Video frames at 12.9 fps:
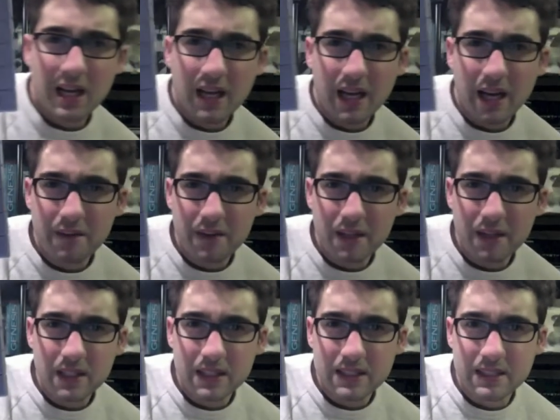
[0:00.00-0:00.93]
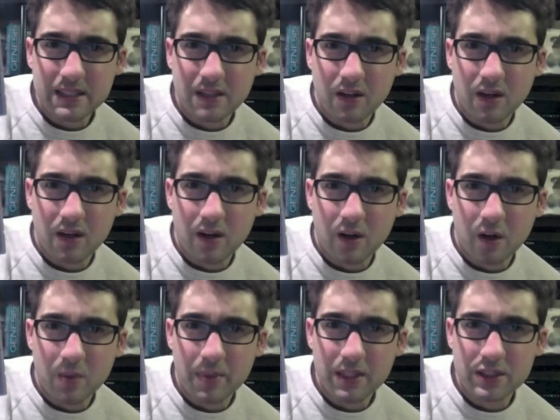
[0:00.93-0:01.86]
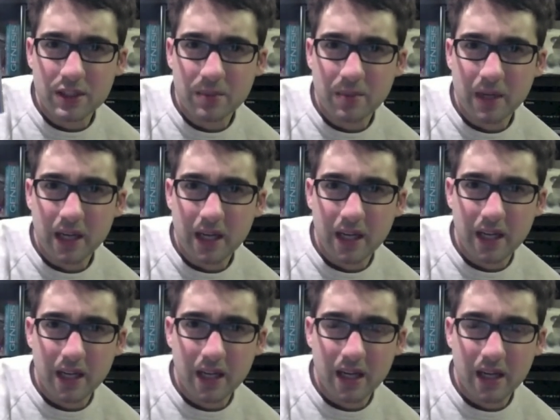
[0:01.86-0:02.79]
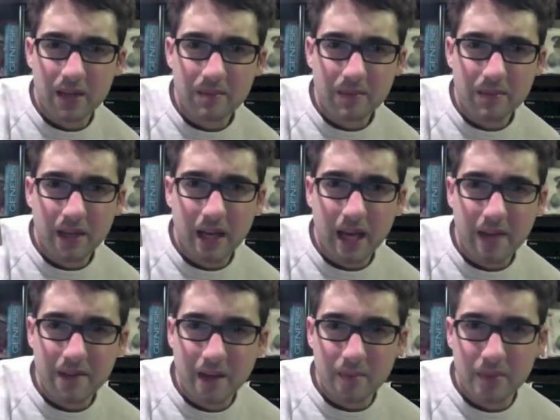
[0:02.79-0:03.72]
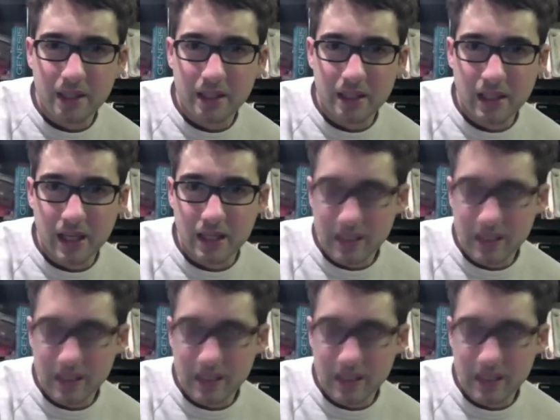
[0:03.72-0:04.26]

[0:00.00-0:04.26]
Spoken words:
I feel like this is an RPG, but I have not played